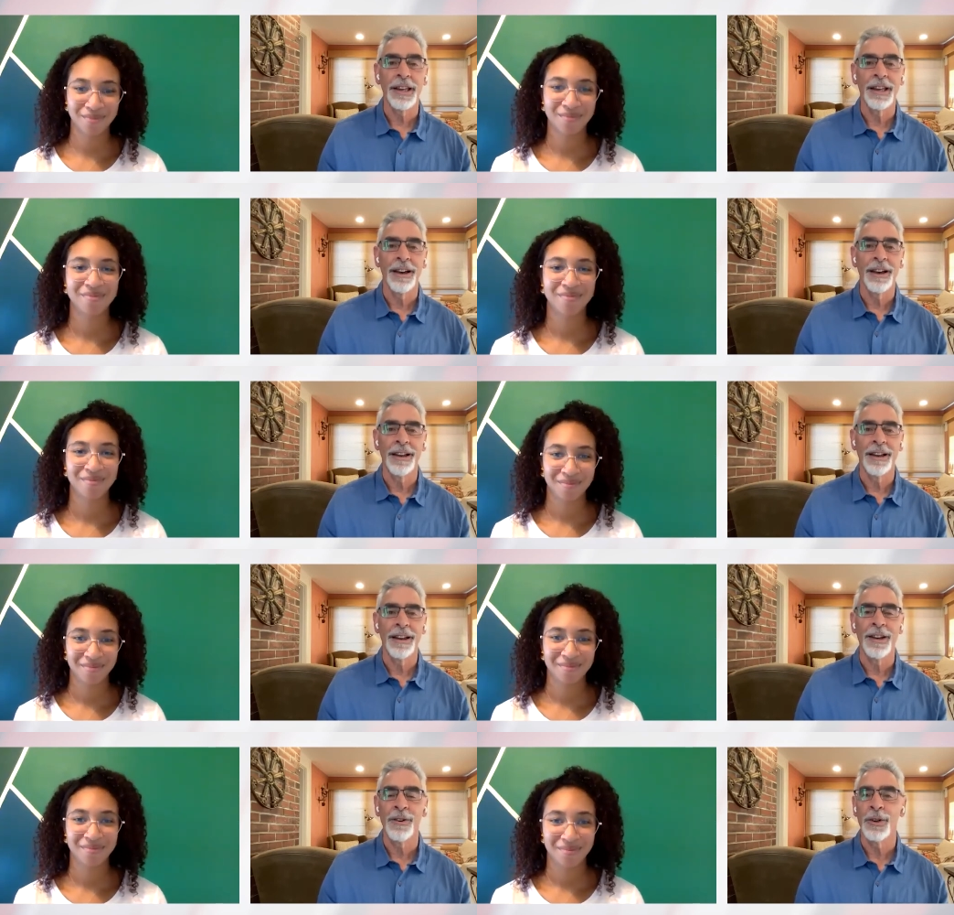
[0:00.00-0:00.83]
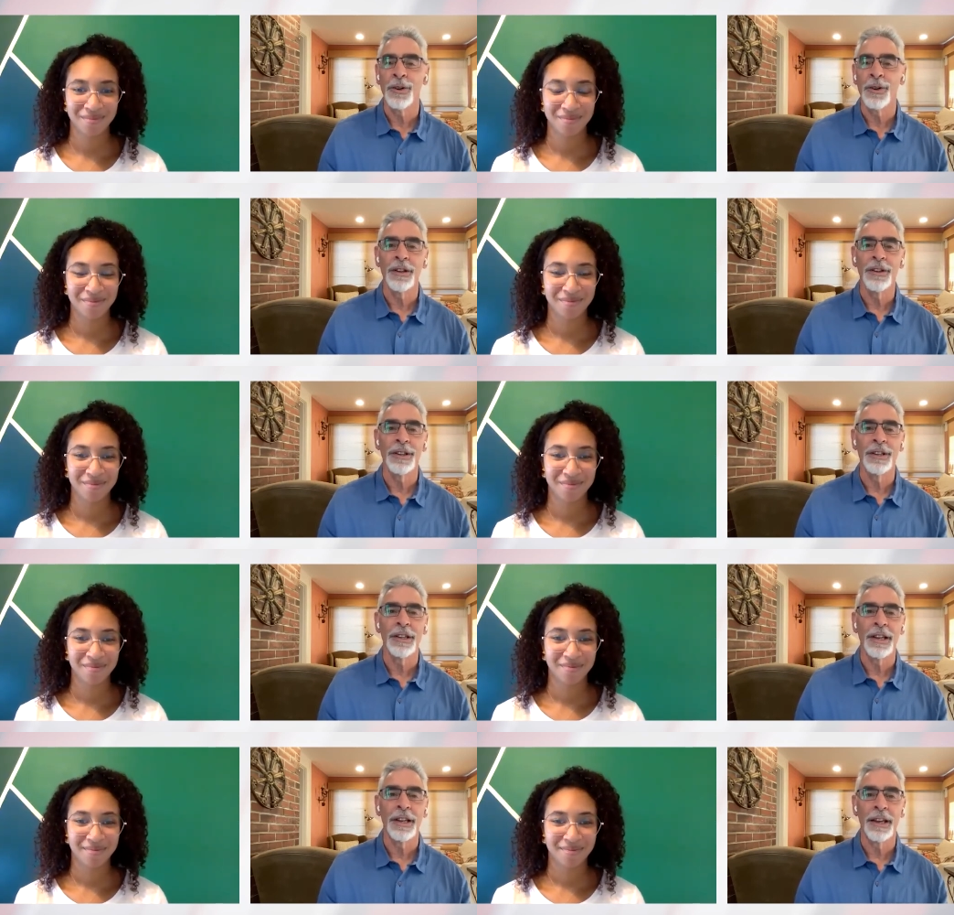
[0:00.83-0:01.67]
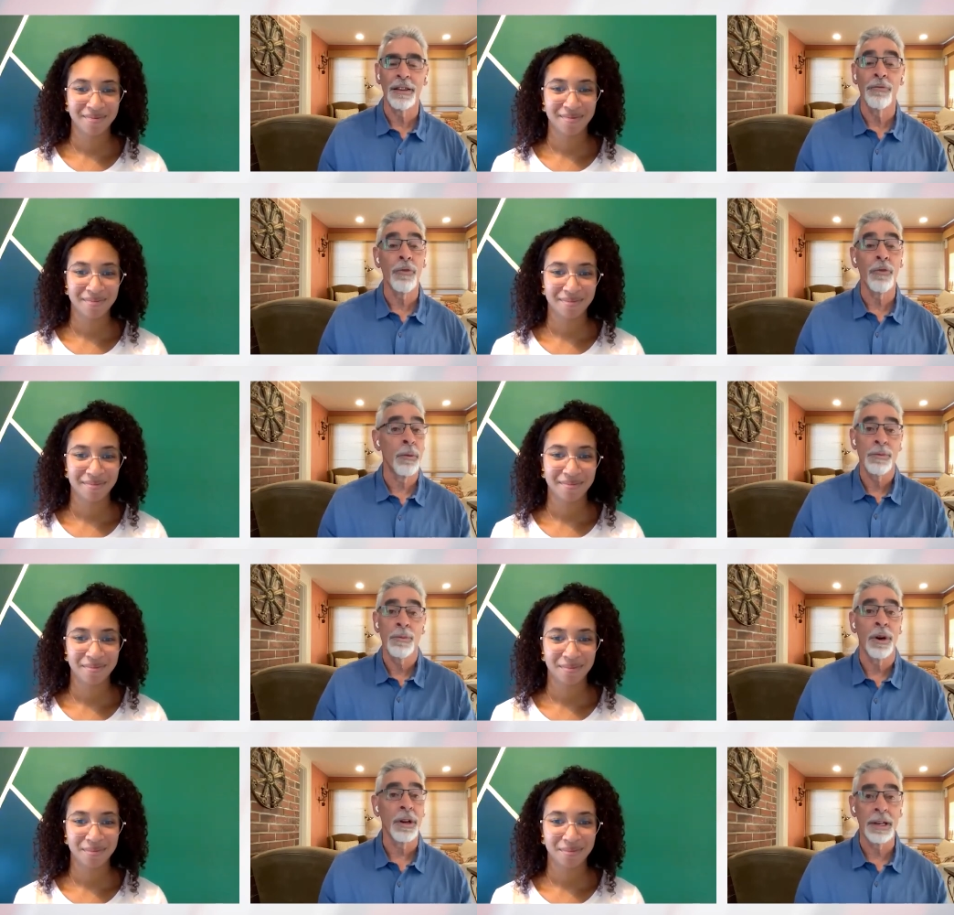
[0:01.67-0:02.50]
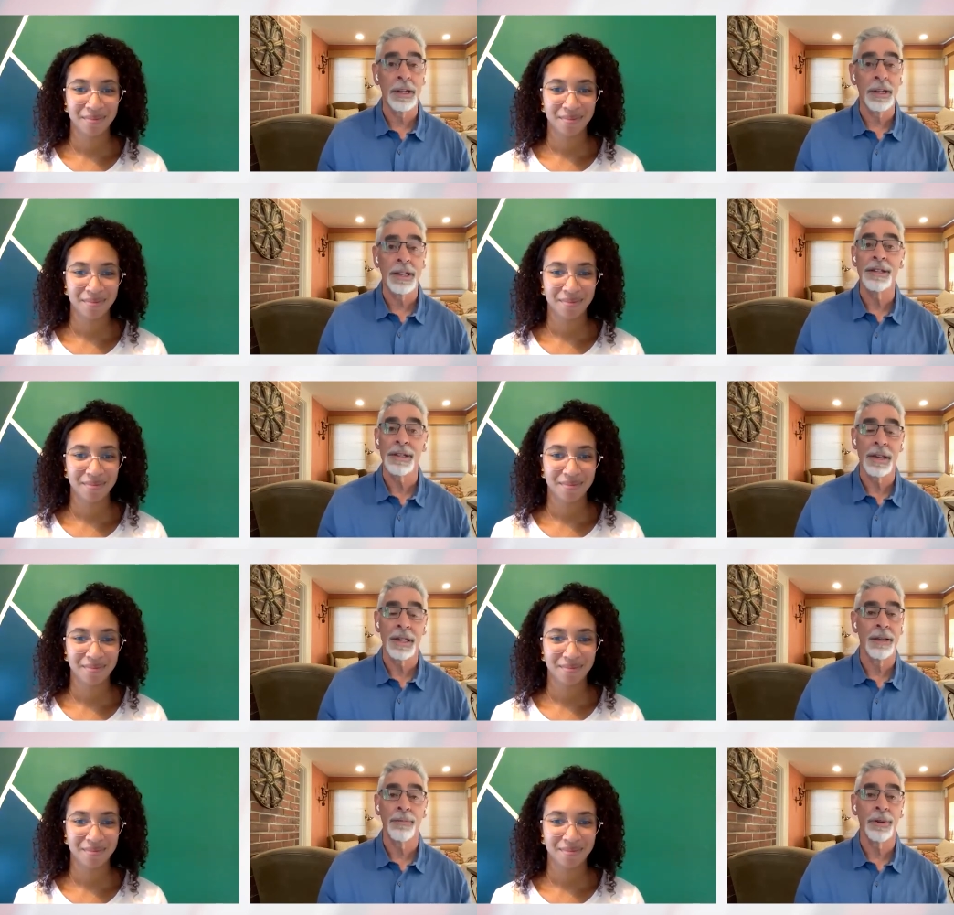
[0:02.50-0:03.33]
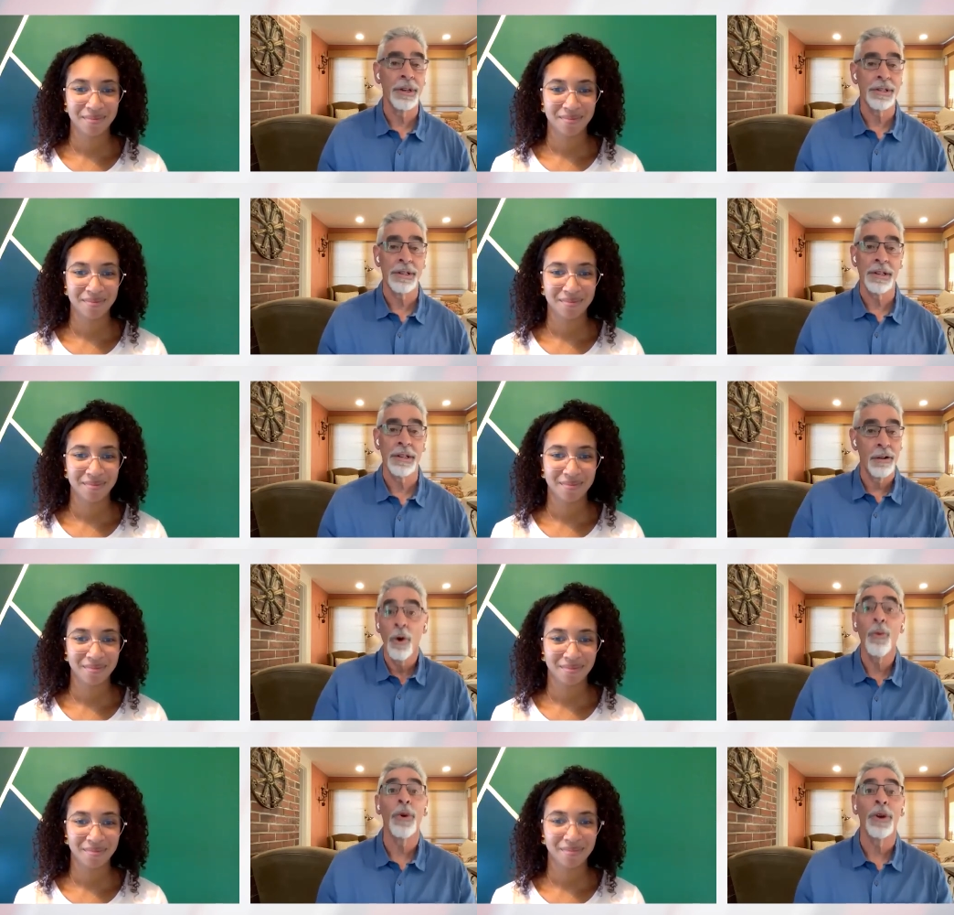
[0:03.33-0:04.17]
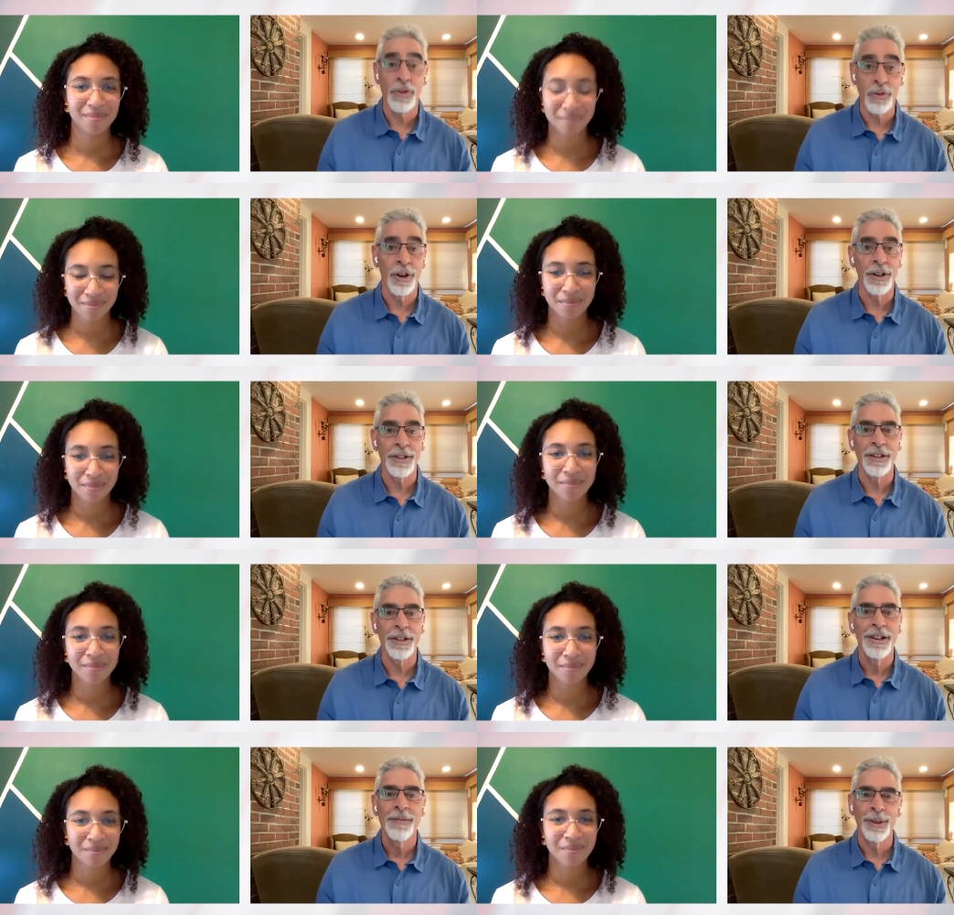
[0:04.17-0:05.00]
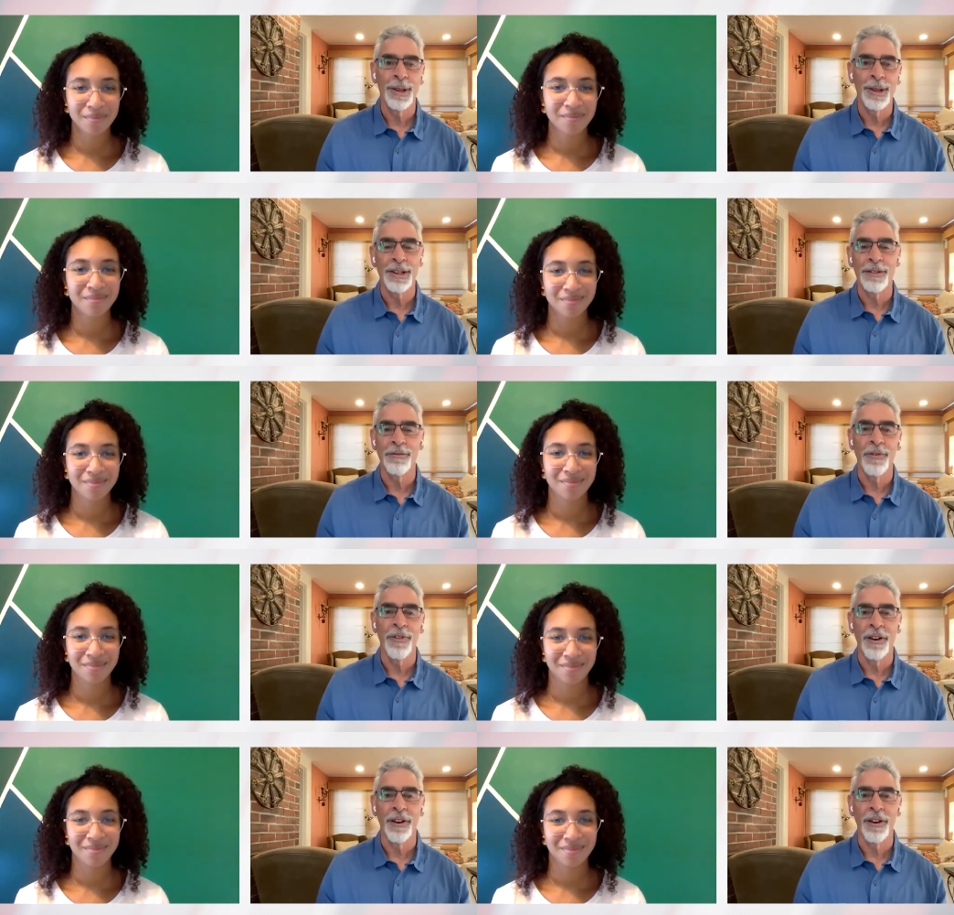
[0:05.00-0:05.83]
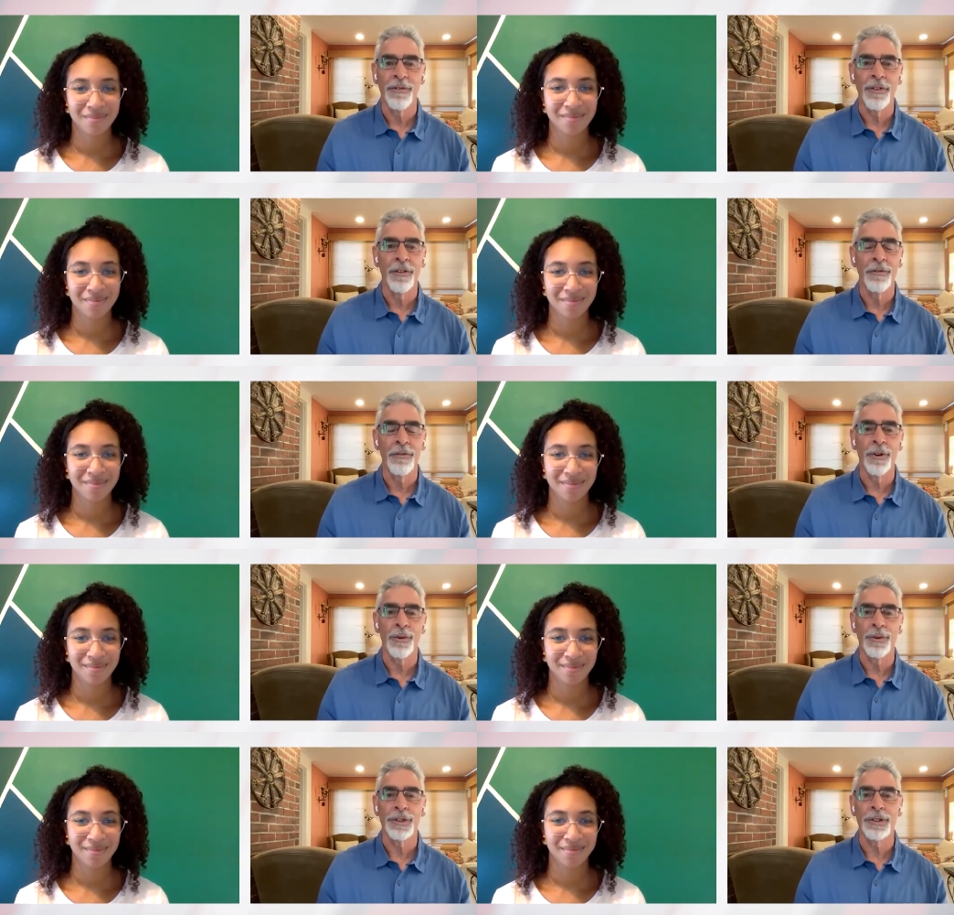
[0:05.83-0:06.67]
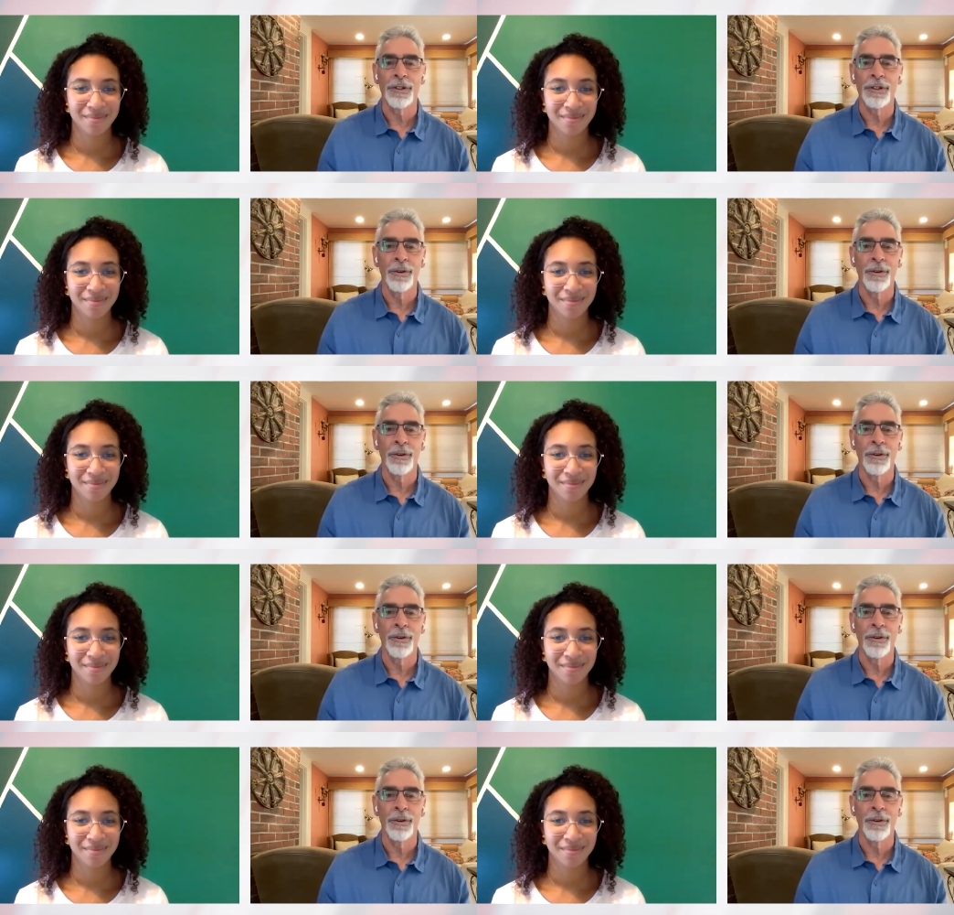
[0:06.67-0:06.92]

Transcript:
Speaker 1: like uh, here in New England, and the farmers market is a place that always draws plenty of of, of folks.